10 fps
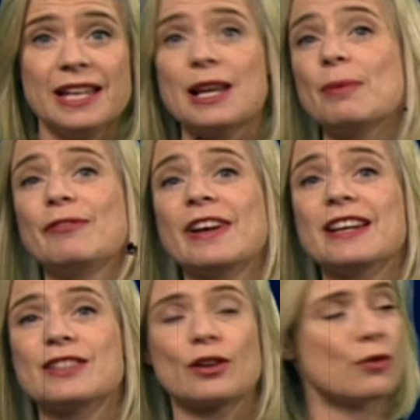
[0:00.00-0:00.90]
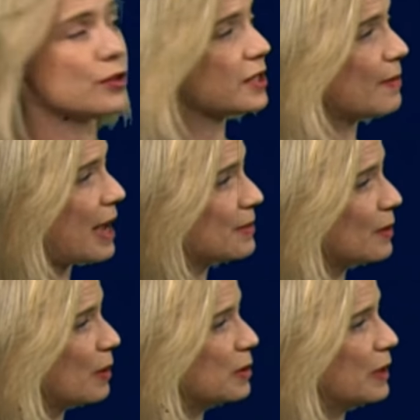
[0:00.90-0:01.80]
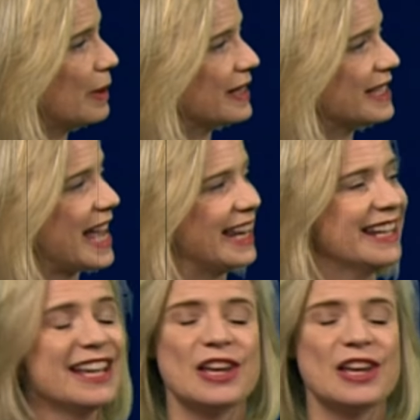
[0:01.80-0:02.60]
double figures across the map, somewhere between about 10